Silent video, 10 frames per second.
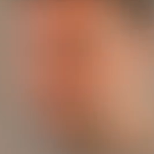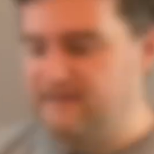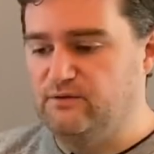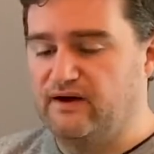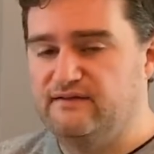
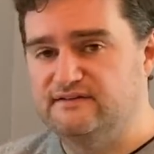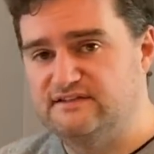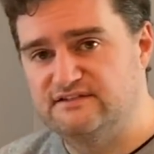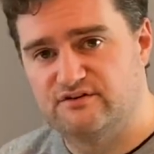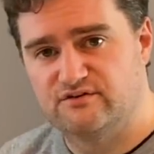Anyway, this
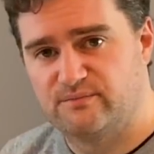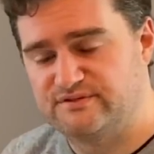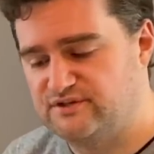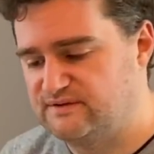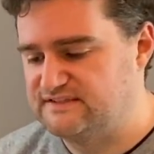is a good
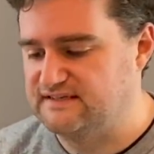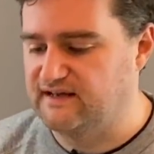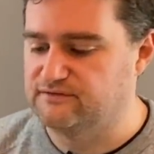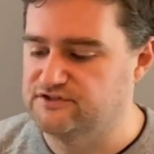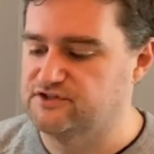opportunity
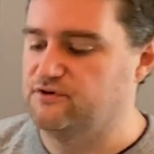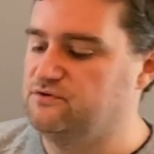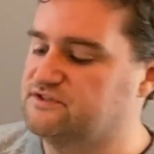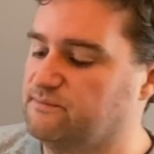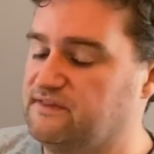now to show you
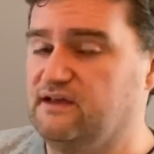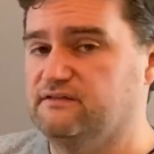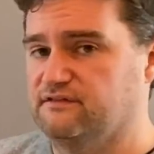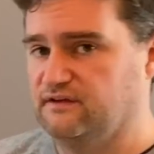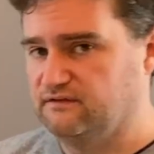some of the
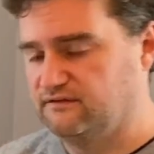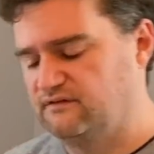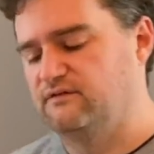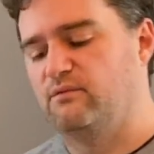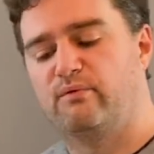other things
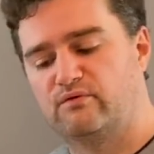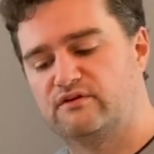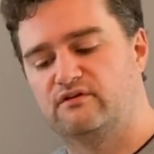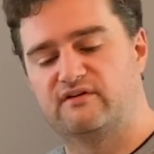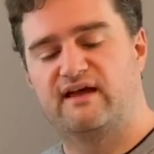that the board
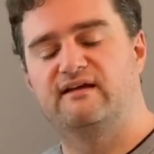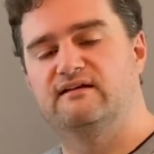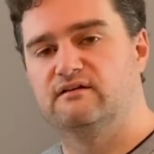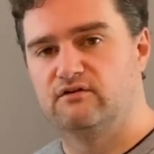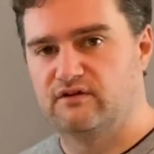can look at. It
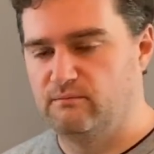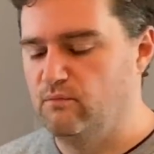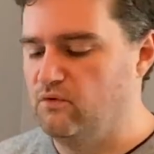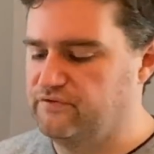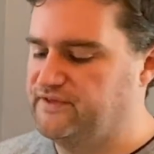can look at
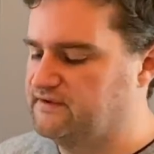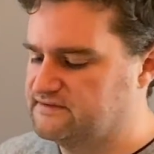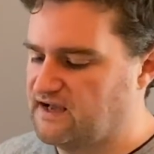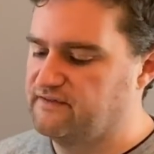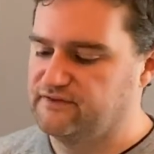more
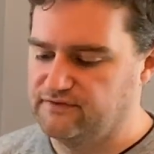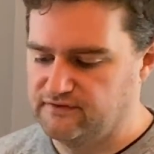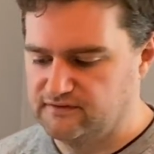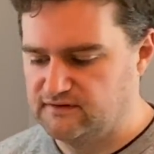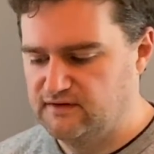things other
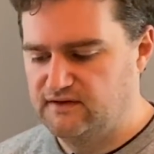than